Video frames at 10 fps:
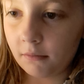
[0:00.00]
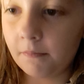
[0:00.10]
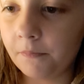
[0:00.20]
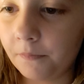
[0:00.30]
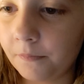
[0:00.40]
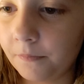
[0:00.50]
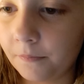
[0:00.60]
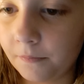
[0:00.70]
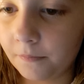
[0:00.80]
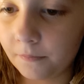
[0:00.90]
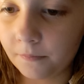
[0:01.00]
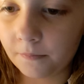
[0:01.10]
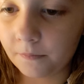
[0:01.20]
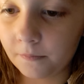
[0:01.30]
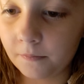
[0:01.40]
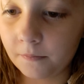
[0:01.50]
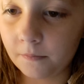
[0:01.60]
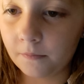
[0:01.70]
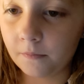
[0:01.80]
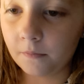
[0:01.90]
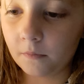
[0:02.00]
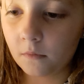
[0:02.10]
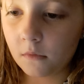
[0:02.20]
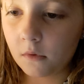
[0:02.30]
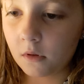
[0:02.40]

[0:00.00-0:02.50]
(silence)